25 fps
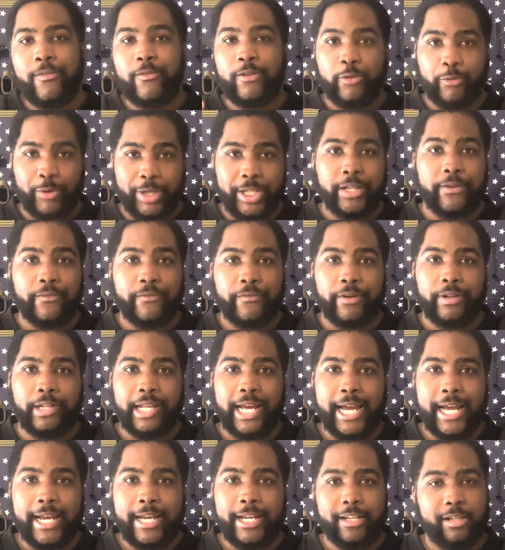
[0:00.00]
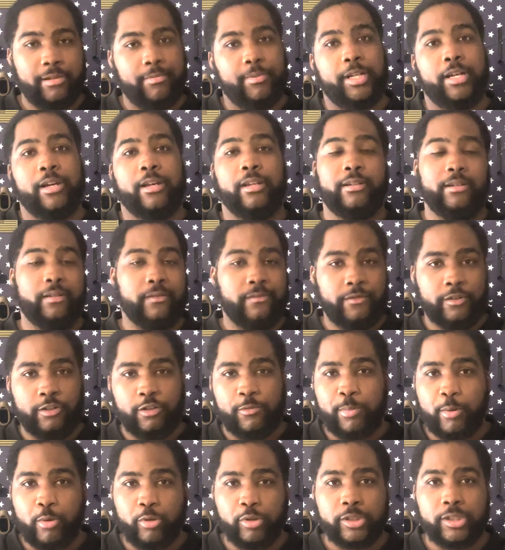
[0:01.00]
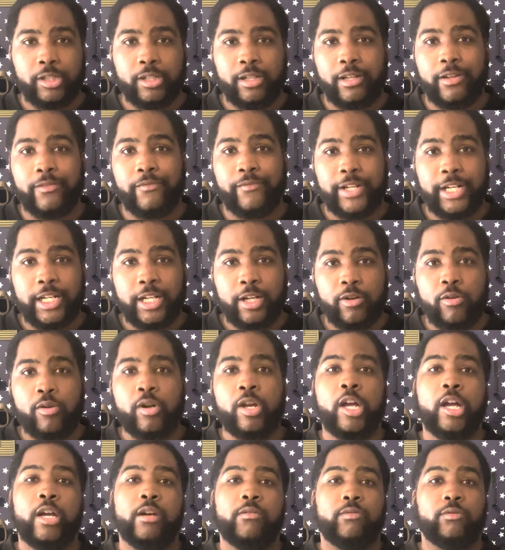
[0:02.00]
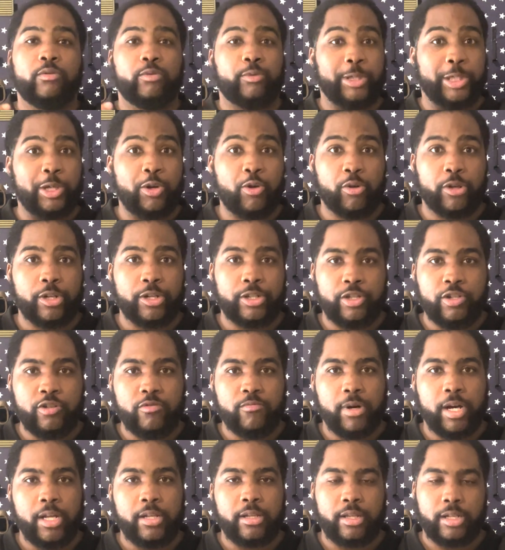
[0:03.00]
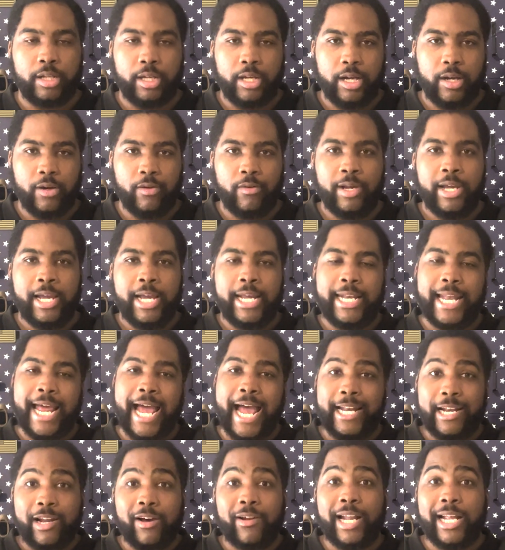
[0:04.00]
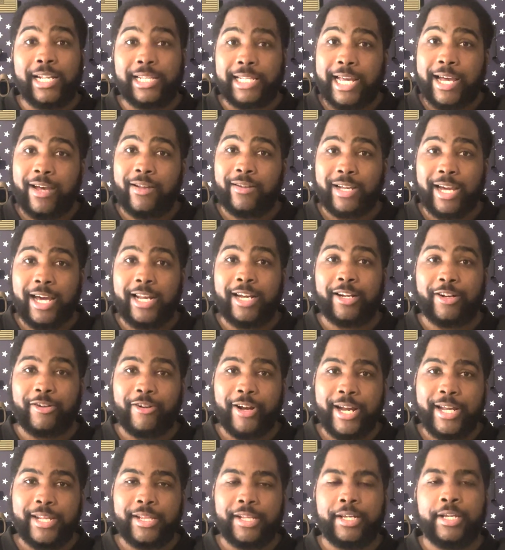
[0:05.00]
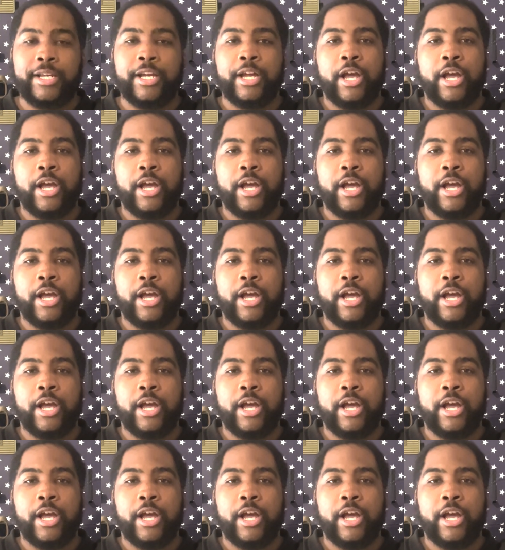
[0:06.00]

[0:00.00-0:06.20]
The reason for that is because the first portion of this video was recorded 2 months ago. Now, I know that sounds kind of crazy,